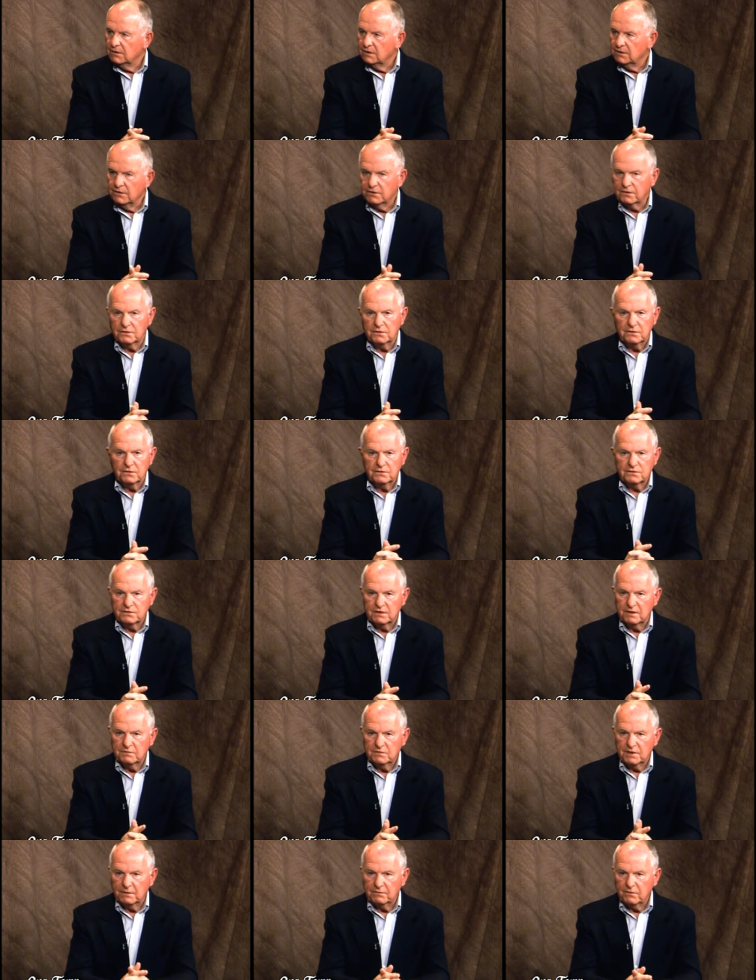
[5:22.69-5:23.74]
you can do the
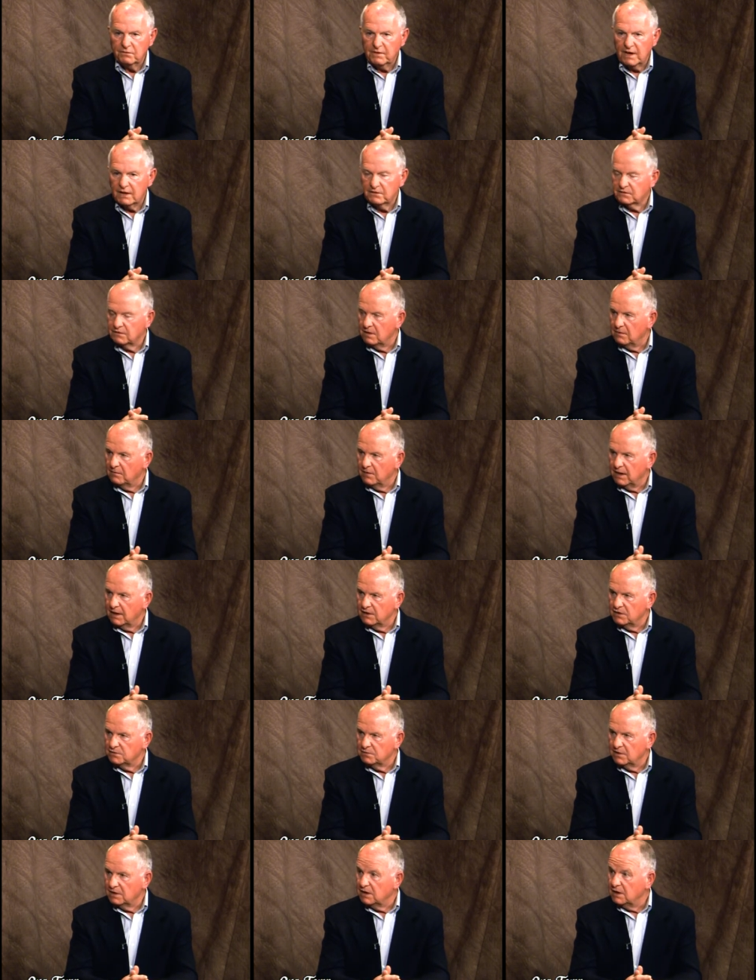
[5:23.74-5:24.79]
same type of asset
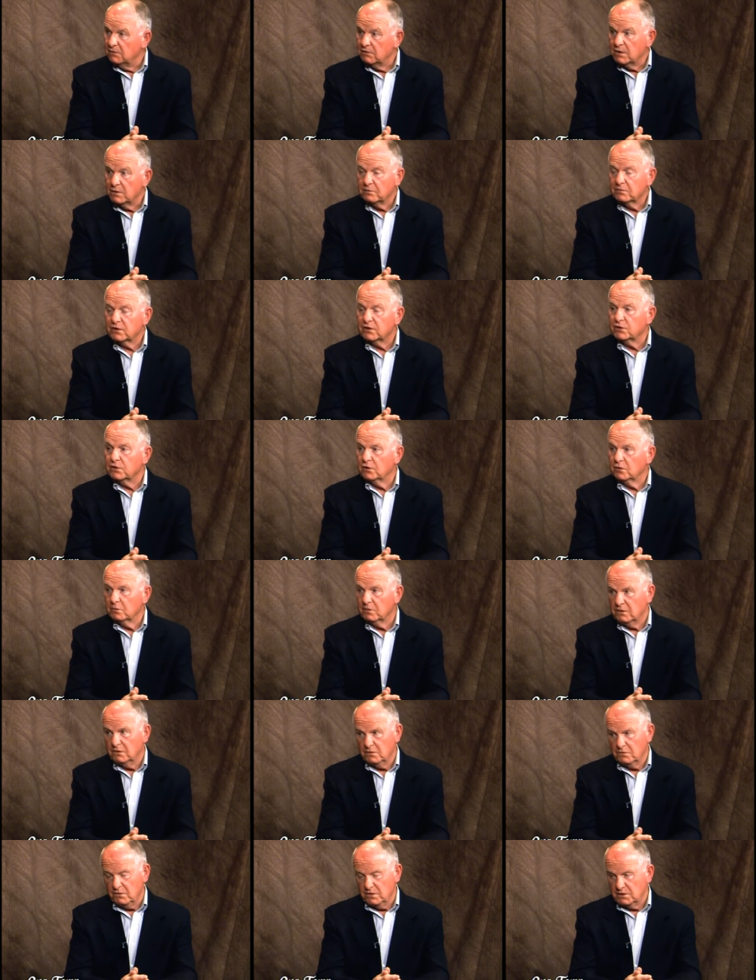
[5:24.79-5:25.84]
management even in
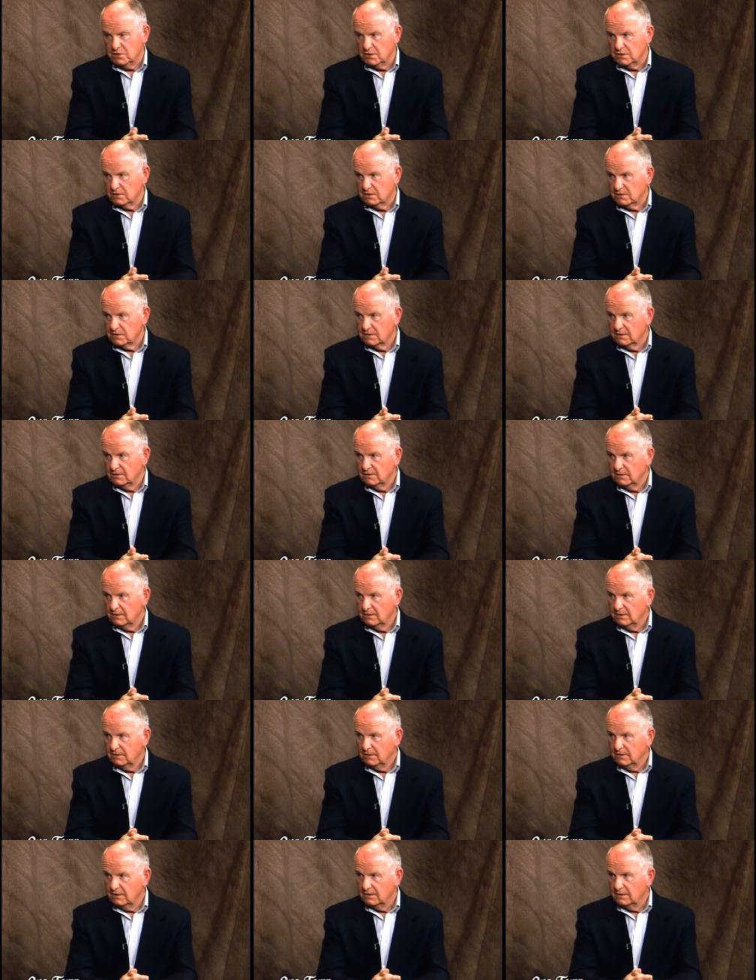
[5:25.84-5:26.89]
procurement divisions, mm
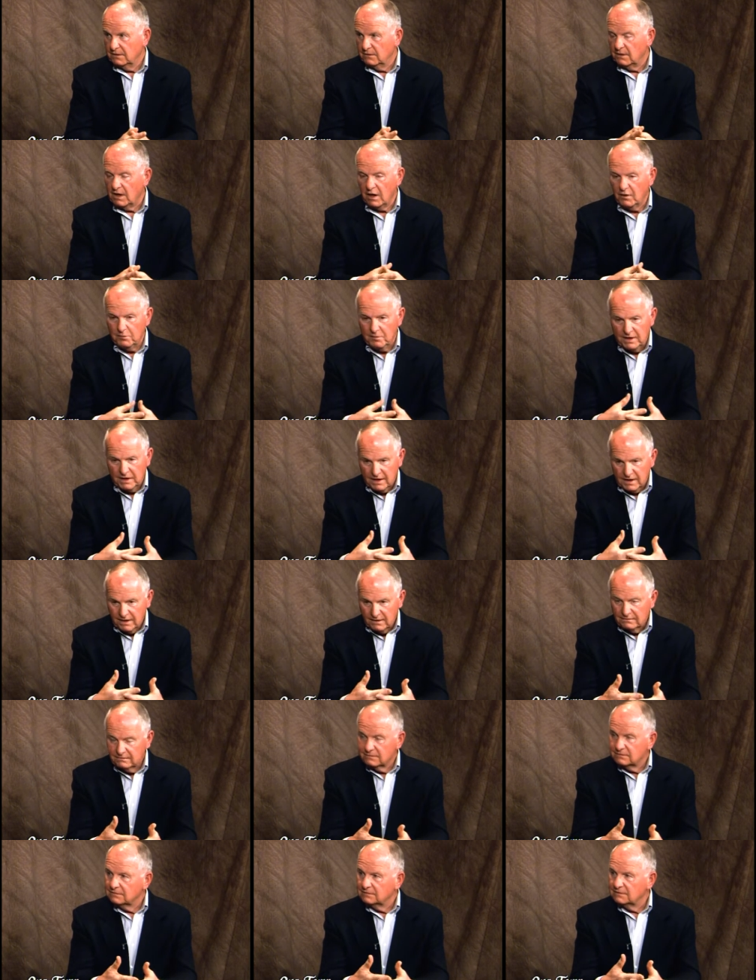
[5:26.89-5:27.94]
-hmm. and you know how many
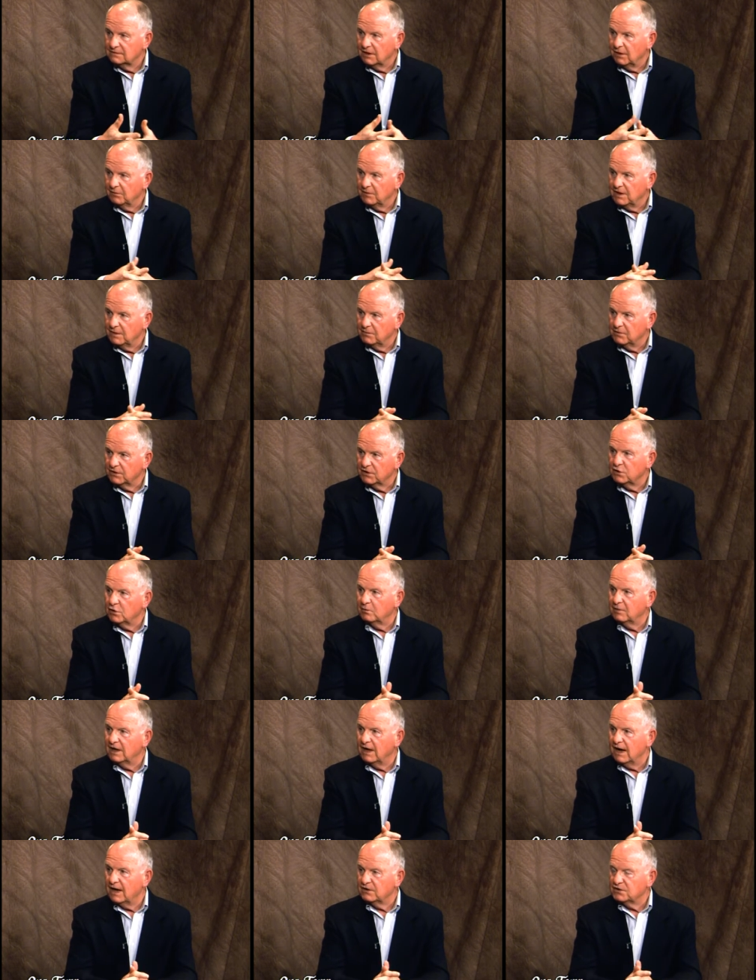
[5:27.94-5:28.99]
how many
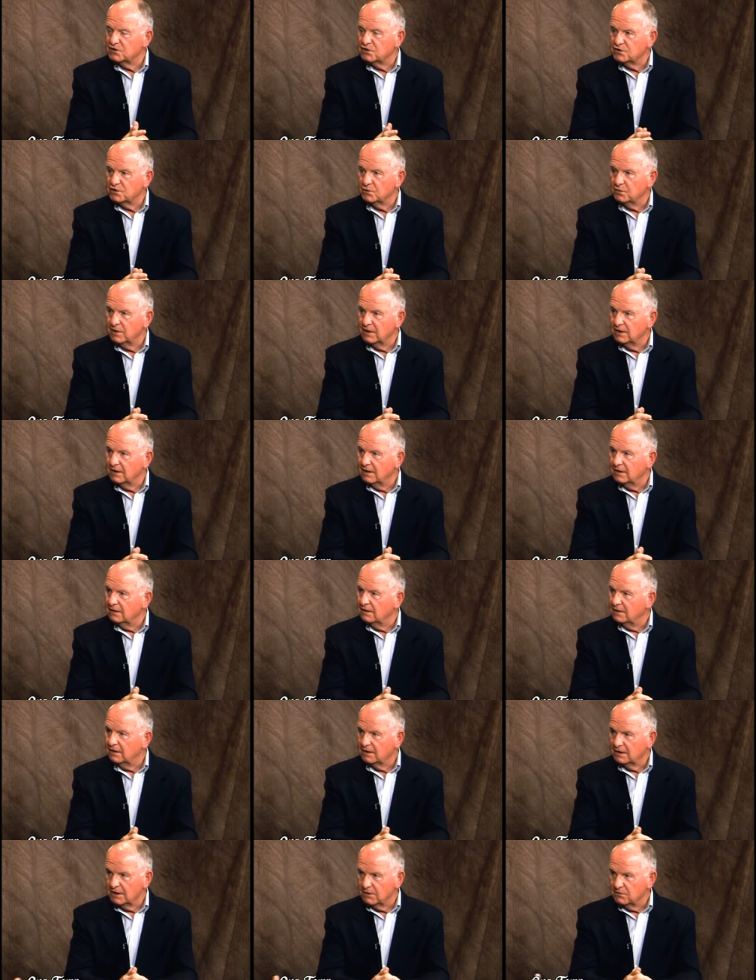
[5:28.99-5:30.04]
procurement actions do we get
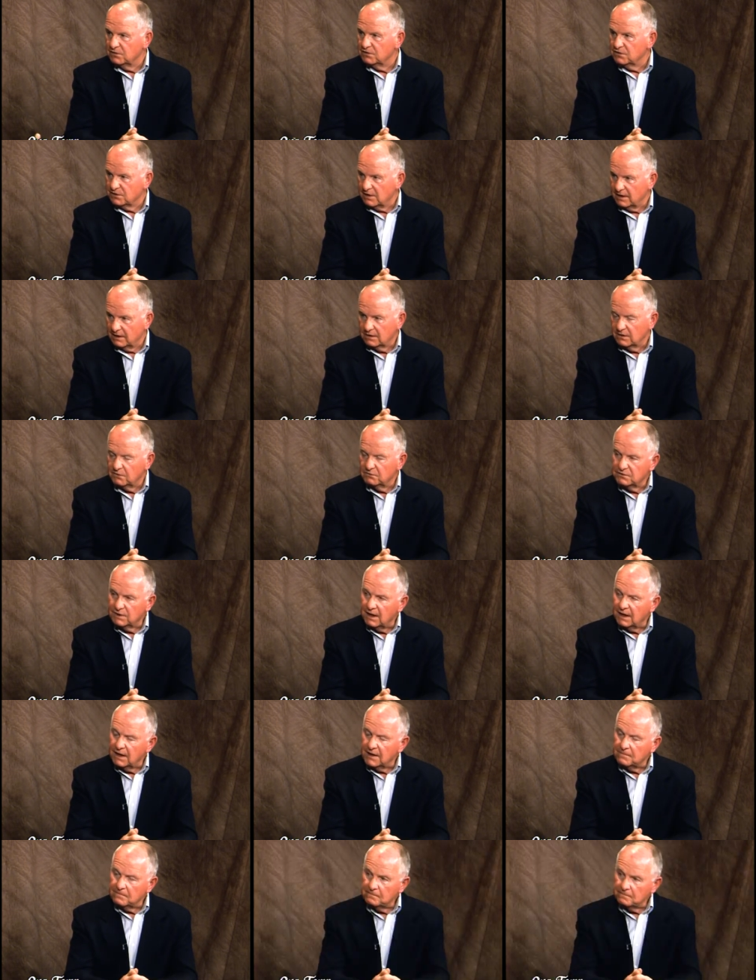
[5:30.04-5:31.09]
in a given cycle of
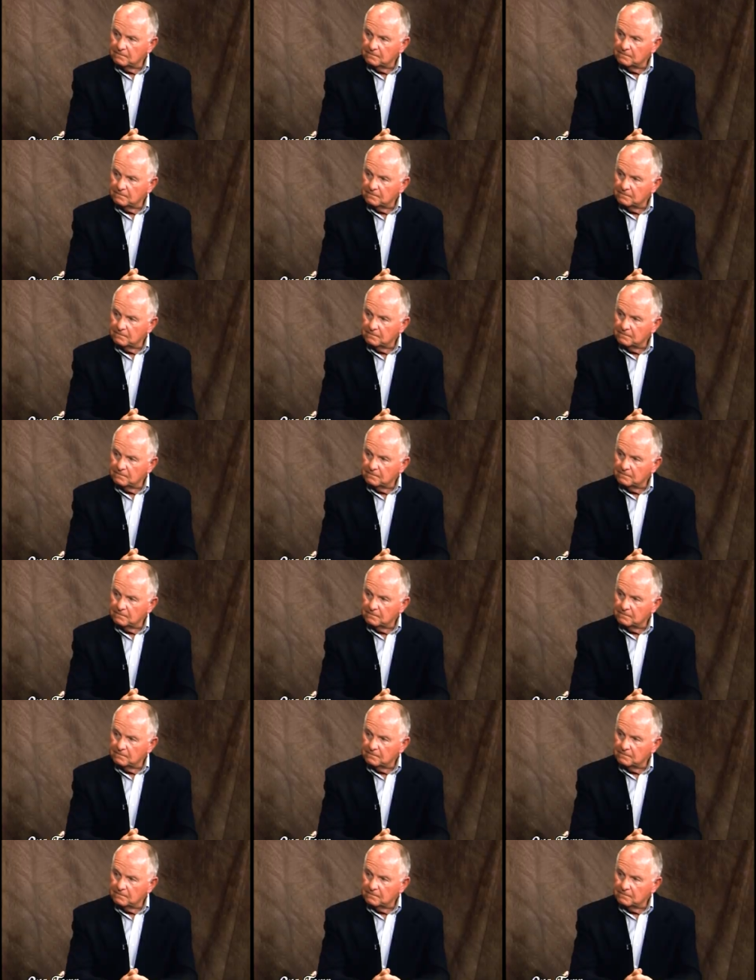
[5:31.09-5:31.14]
time? Did